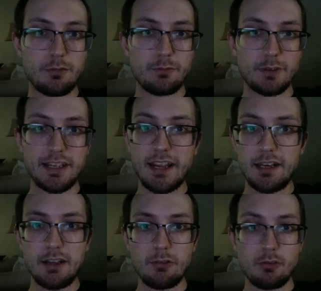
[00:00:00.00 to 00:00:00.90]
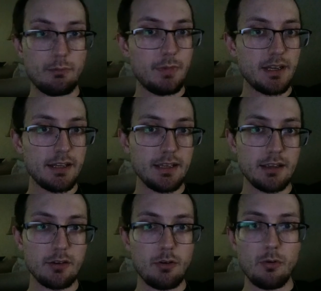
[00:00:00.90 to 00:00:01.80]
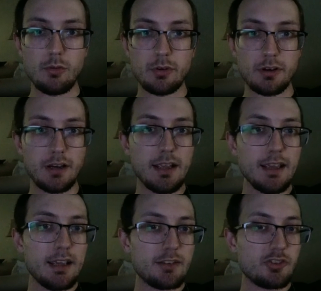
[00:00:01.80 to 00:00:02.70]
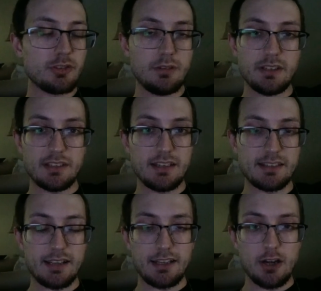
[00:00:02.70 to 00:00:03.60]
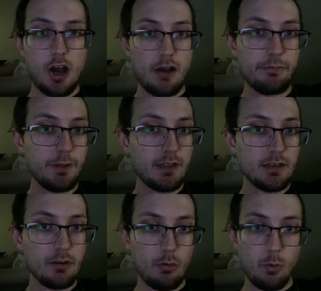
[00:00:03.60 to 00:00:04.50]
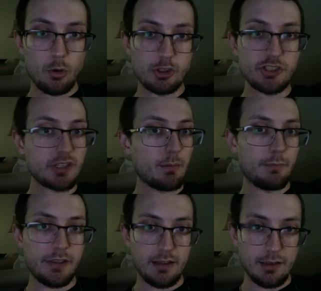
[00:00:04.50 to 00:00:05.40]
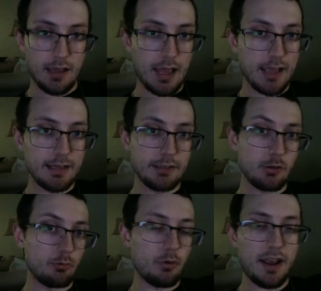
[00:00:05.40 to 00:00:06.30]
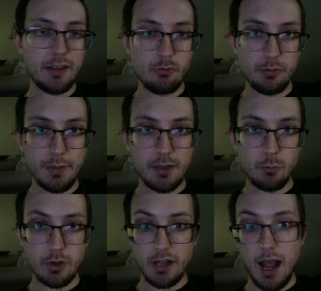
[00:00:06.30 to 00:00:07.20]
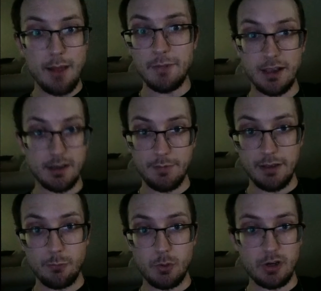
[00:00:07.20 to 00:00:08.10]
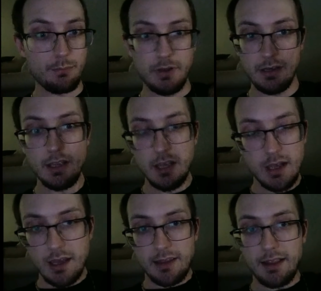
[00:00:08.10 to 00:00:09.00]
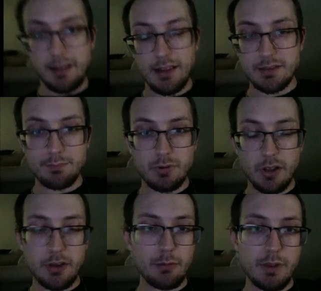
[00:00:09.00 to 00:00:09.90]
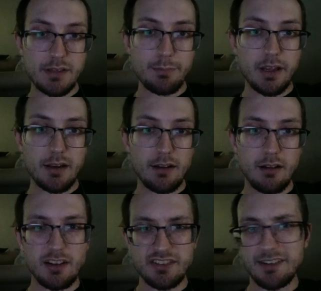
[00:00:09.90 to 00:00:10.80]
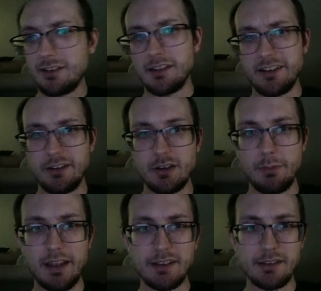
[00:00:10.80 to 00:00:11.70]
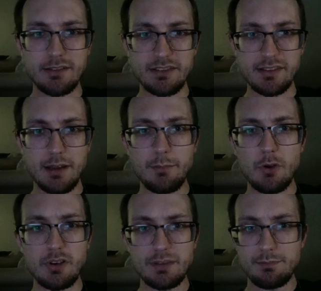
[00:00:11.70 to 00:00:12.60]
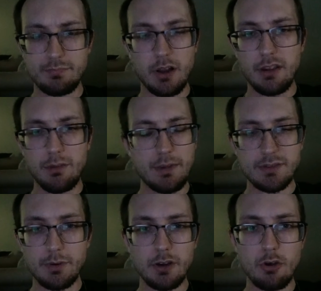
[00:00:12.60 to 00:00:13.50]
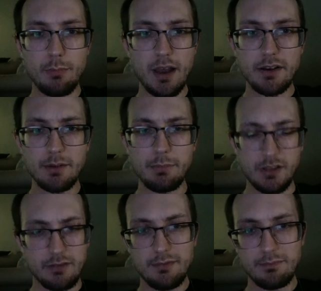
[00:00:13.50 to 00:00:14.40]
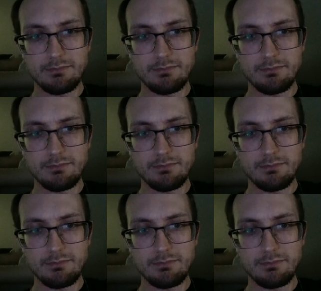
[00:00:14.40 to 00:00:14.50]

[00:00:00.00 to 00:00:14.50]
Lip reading: retaining or emitting or is like an oven or something. I don't know how you would make it work. I'm not going to make it work, but that's probably your best bet. Honestly, Galarian Darmanitan Zen mode is probably the best way to go about it, but